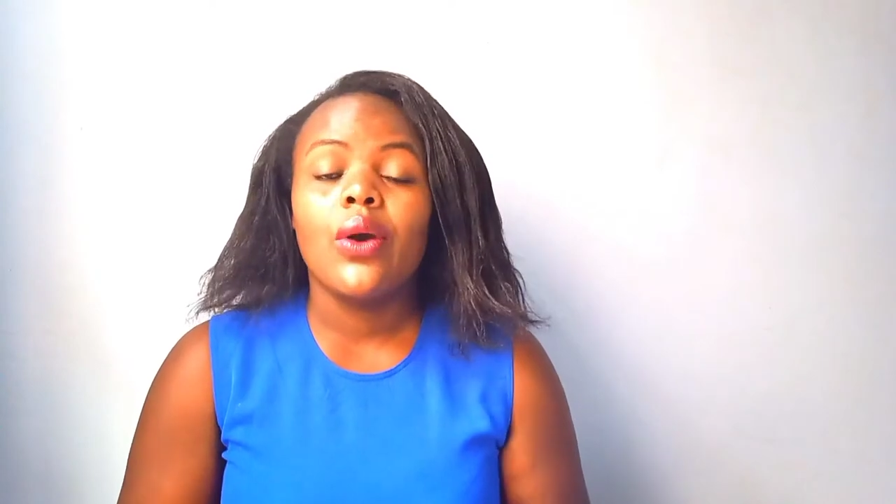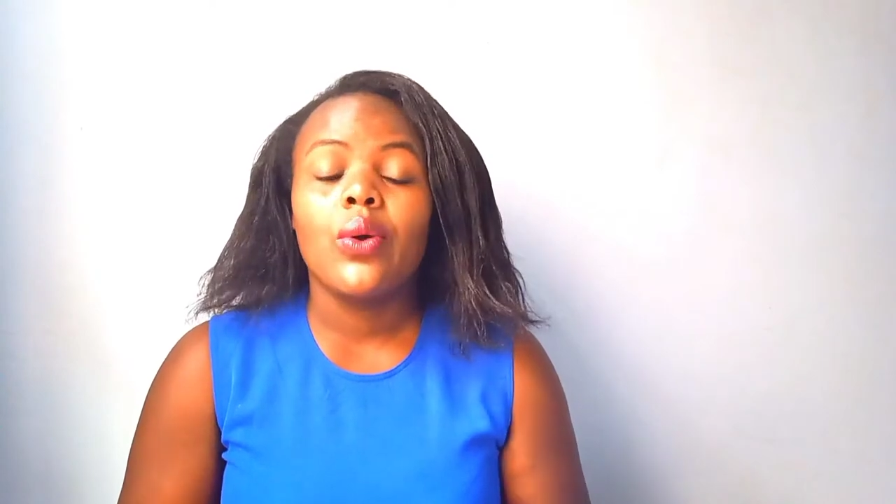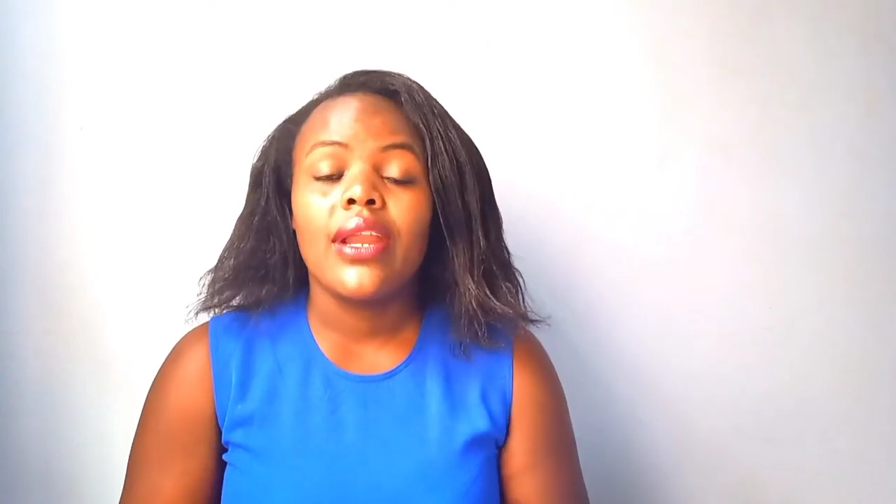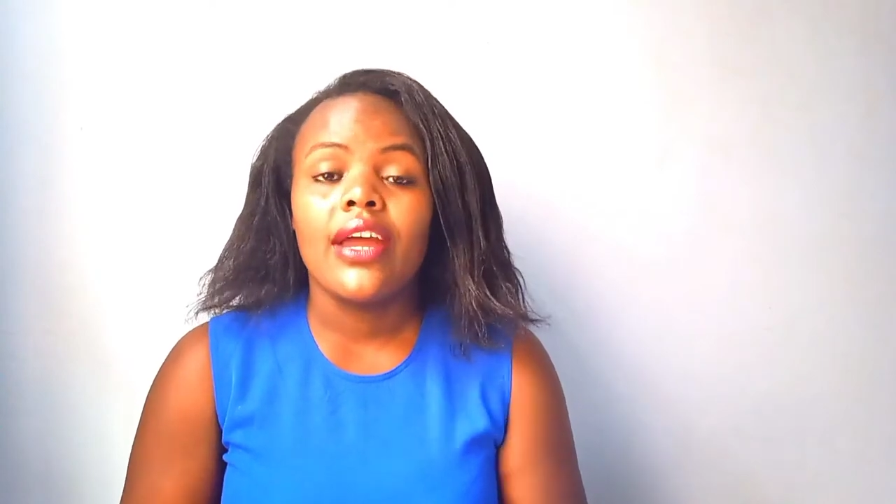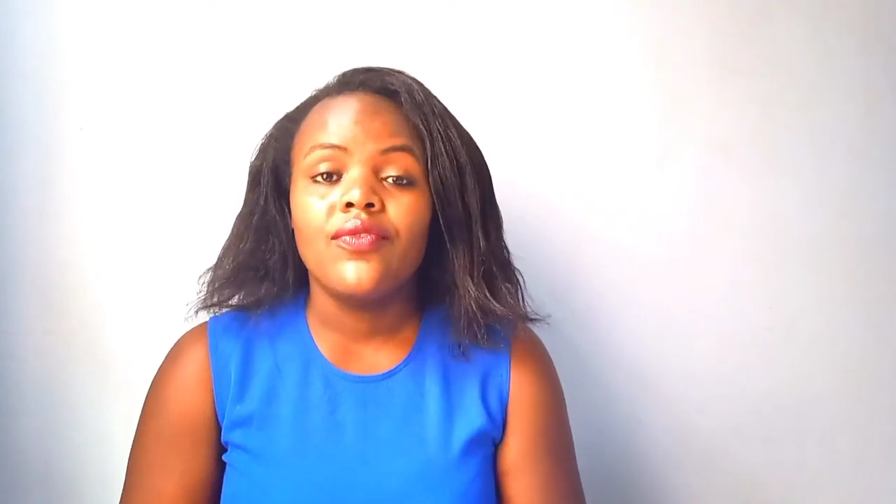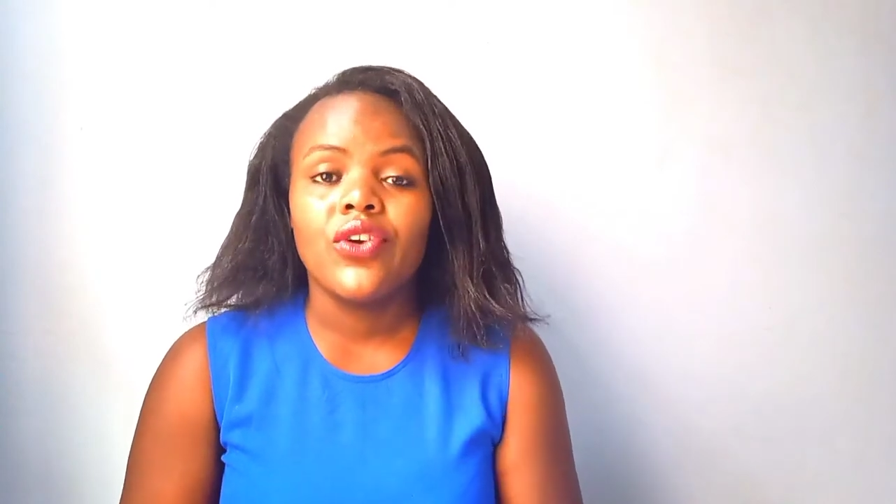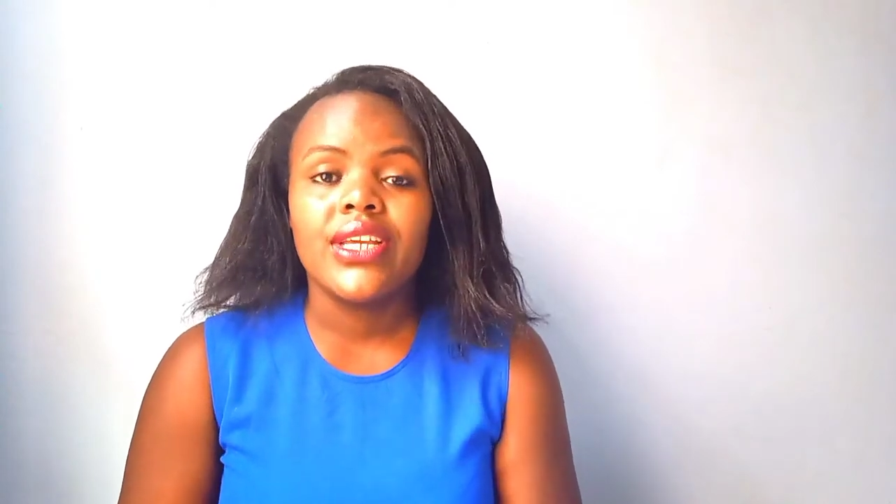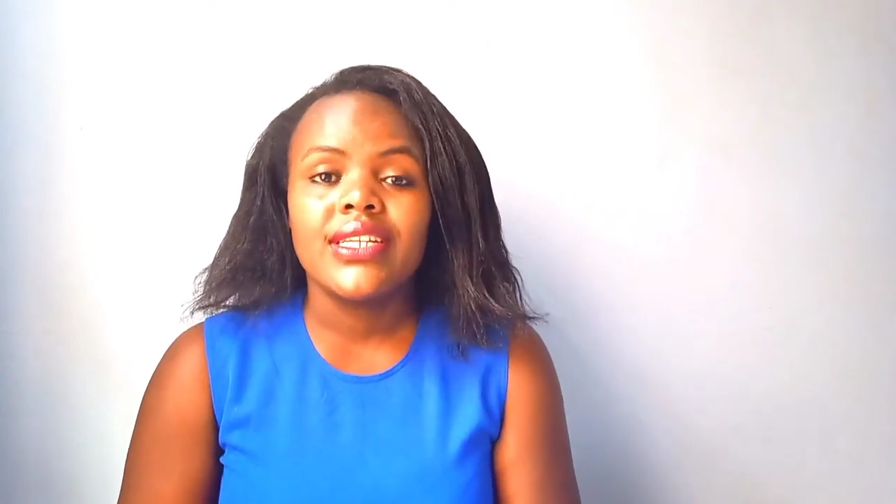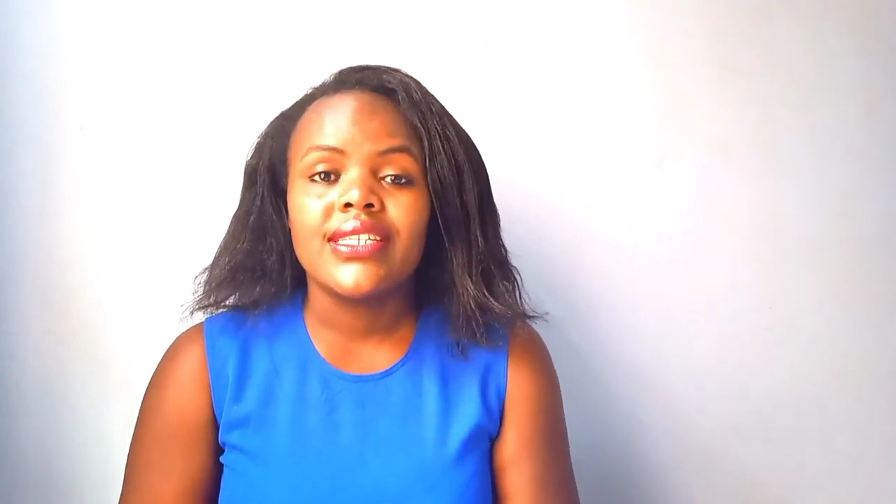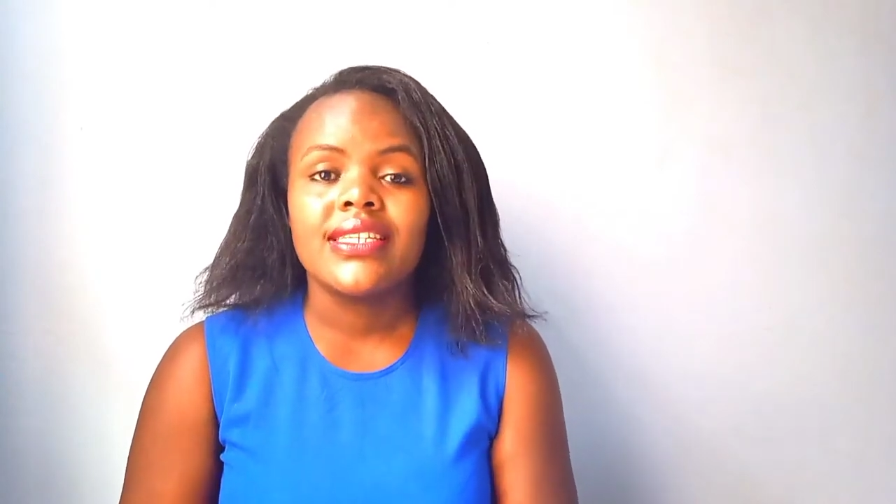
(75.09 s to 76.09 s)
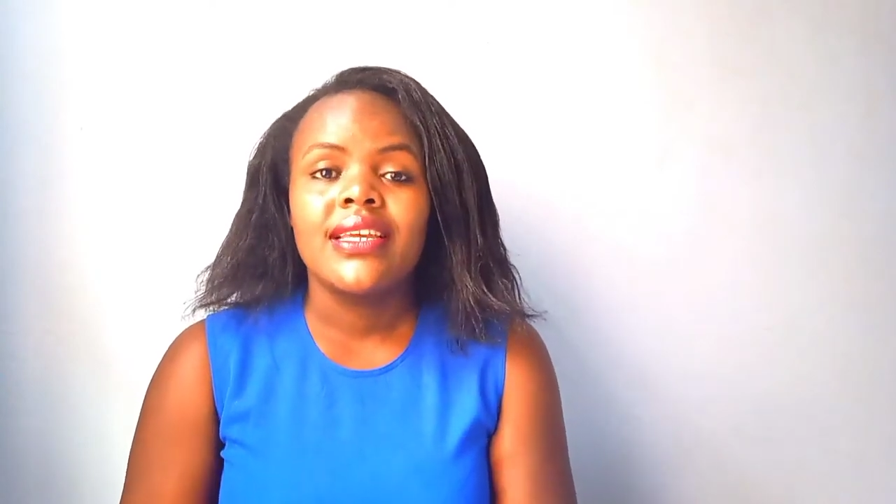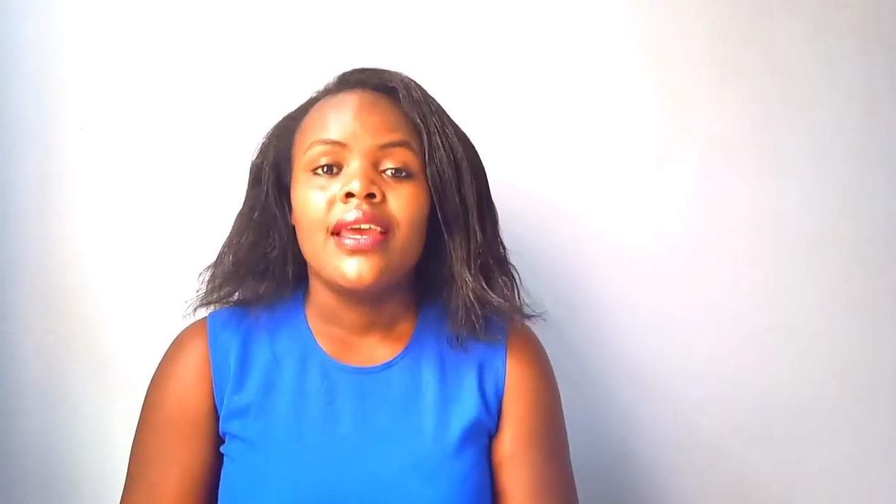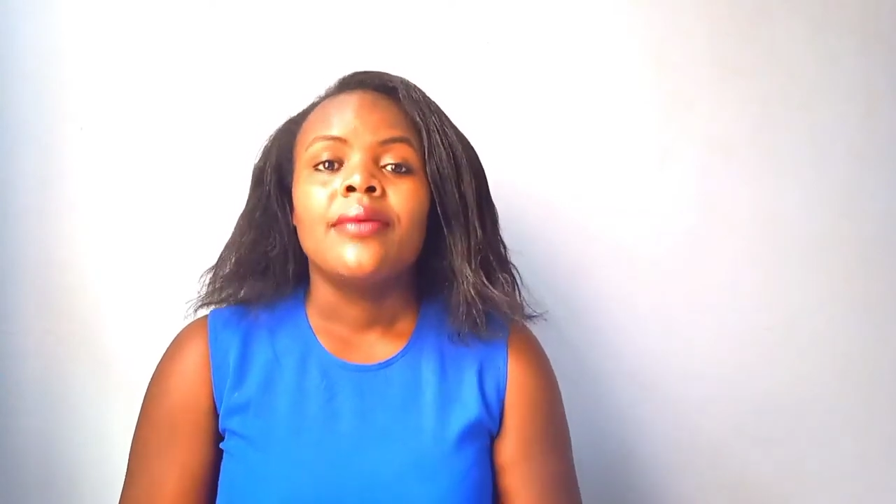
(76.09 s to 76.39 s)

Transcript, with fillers: their own advocate